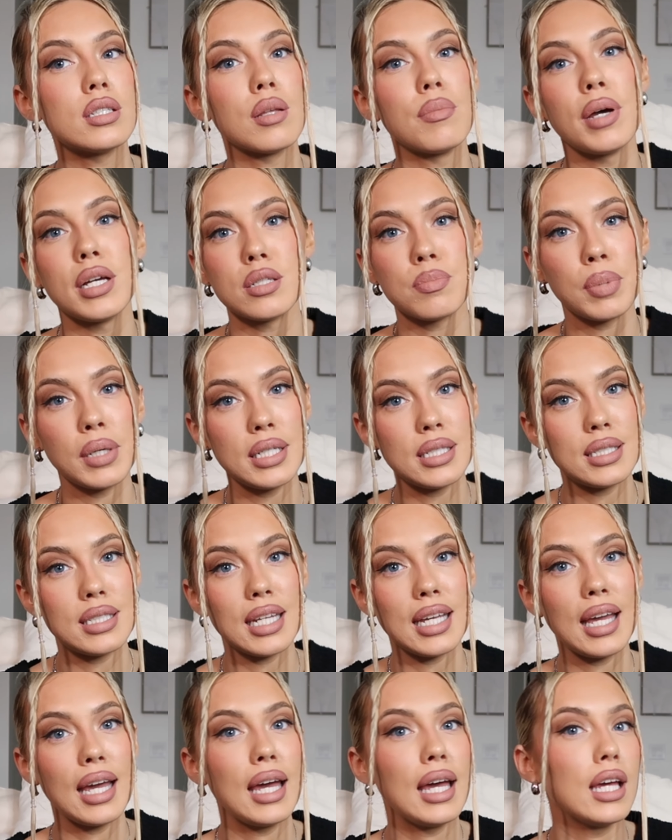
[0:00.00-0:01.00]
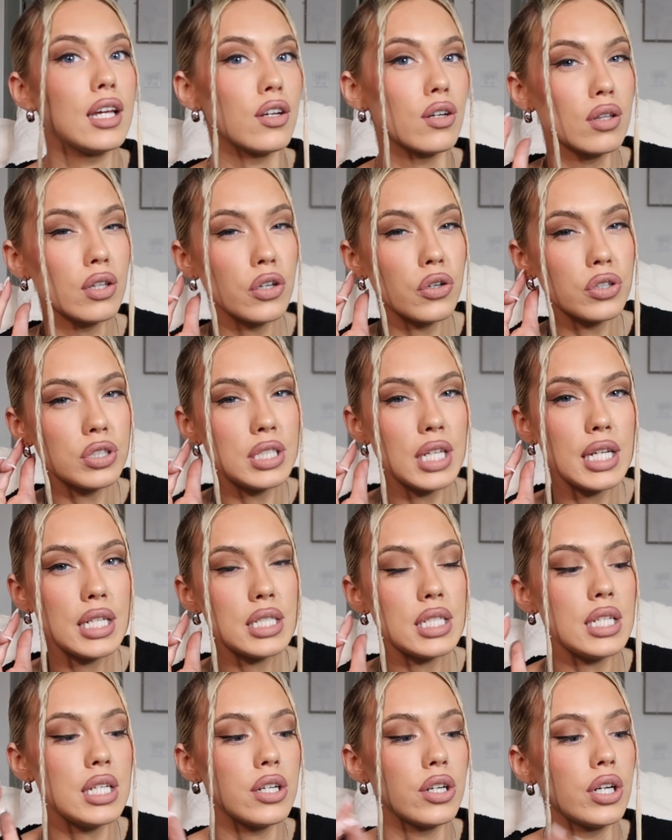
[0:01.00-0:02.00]
the best place to get your little
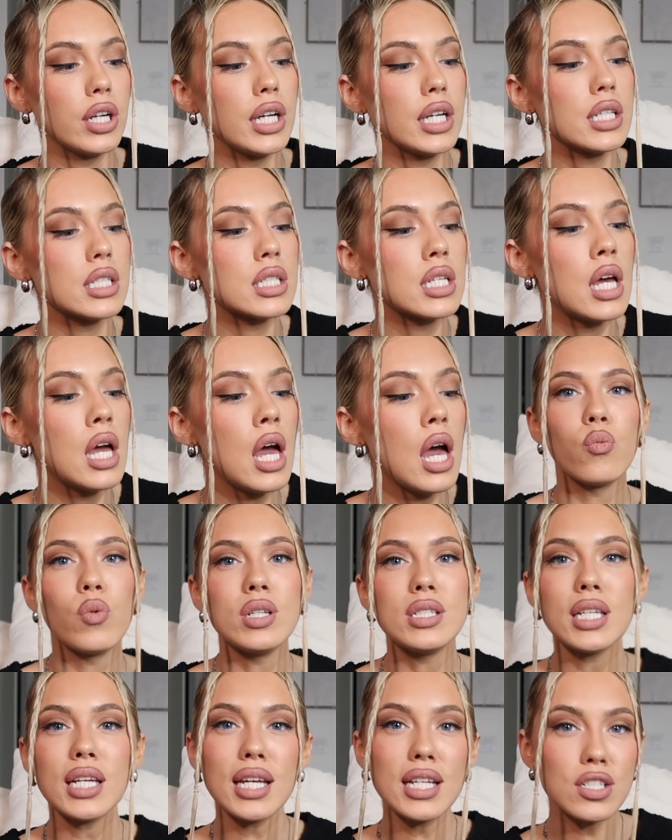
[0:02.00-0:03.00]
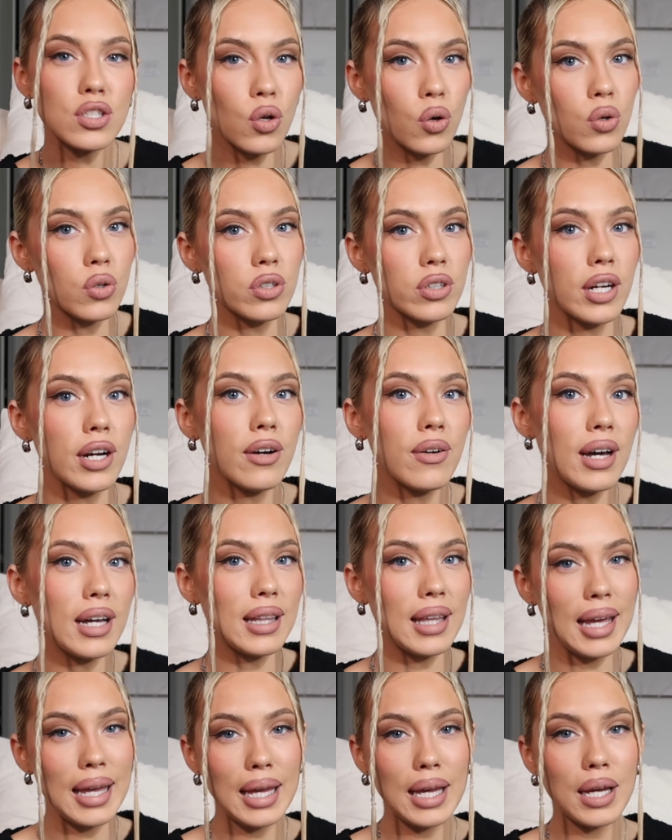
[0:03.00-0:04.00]
dainty earrings. Once it gets colder out, I
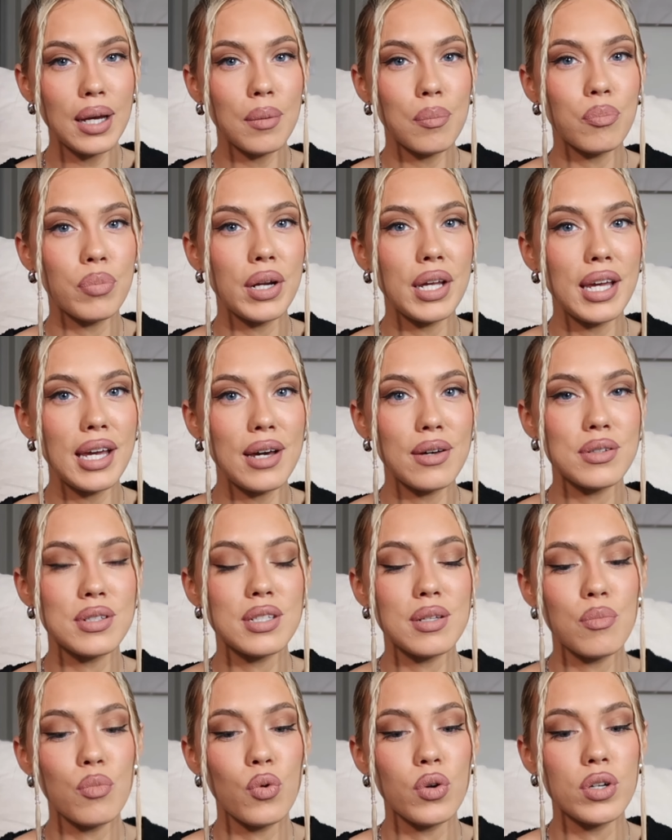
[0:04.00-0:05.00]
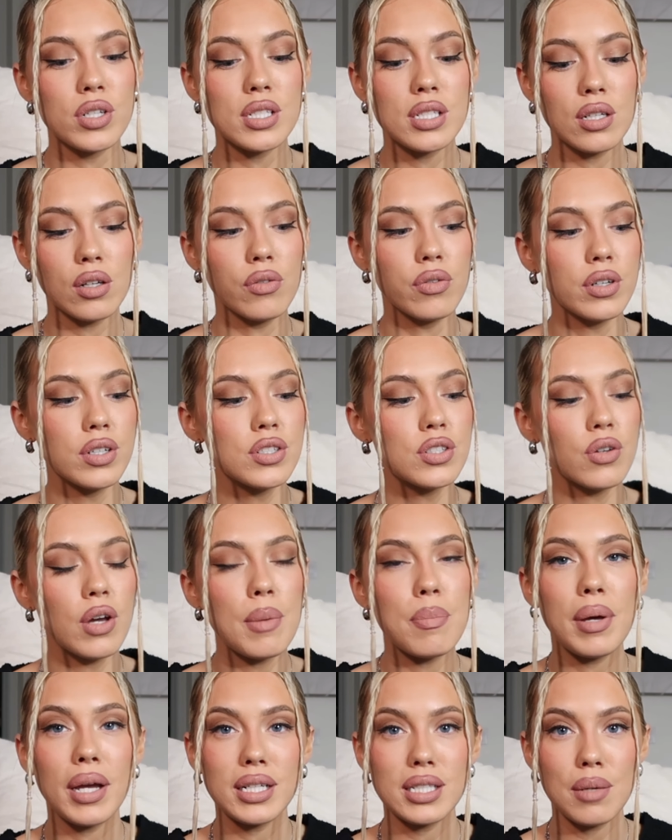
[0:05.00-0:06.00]
like bringing out some more silver, so I
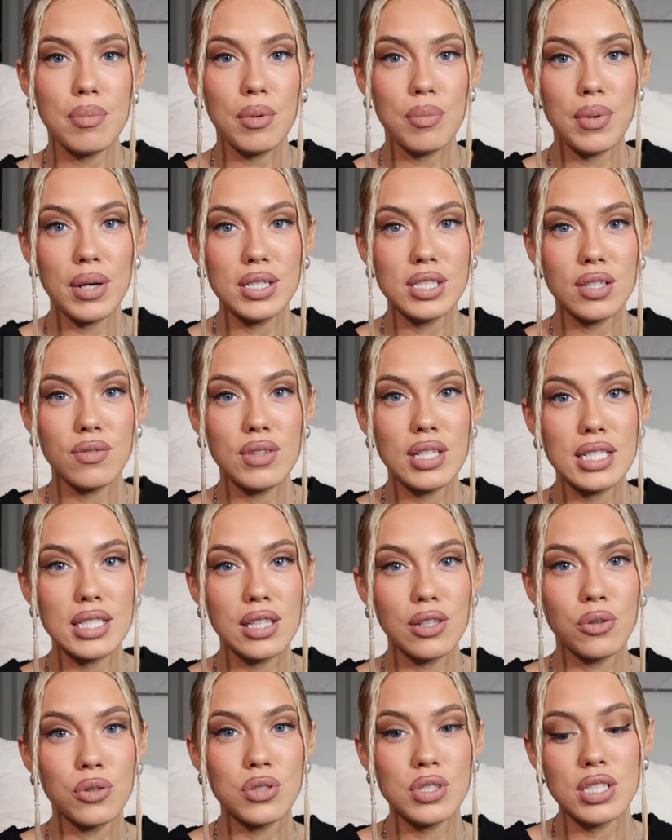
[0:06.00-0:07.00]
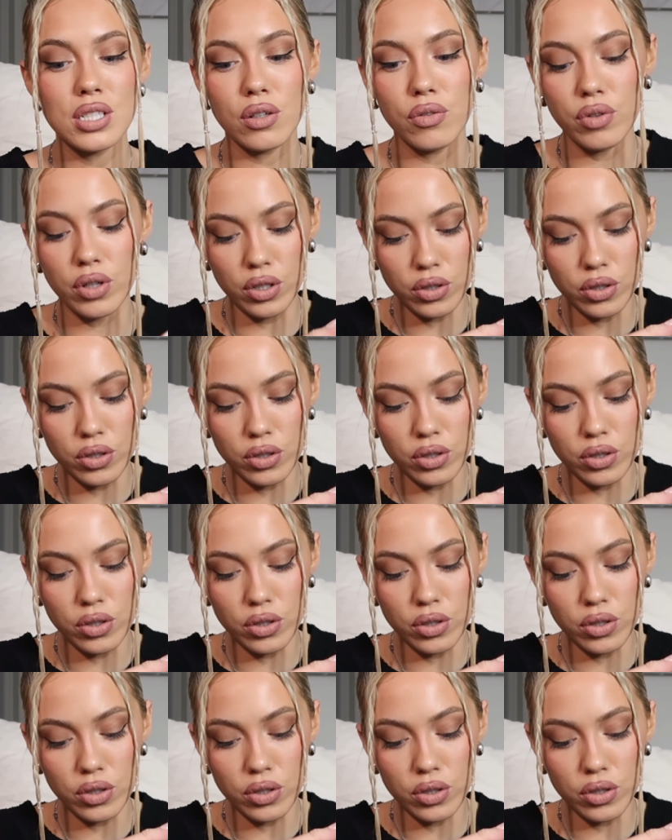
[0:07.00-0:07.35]
picked up a bunch of these little silver